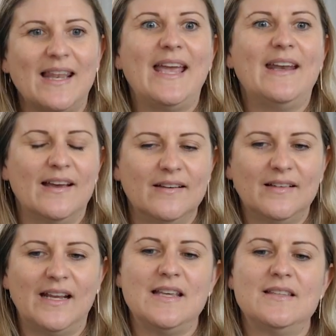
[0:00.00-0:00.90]
later
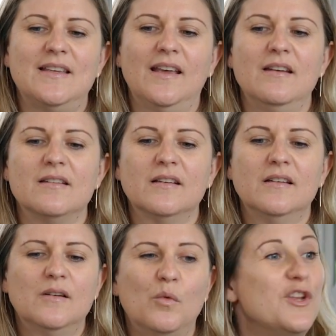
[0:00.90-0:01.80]
and he said,
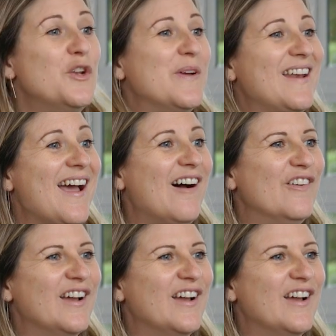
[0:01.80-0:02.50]
what are you doing now?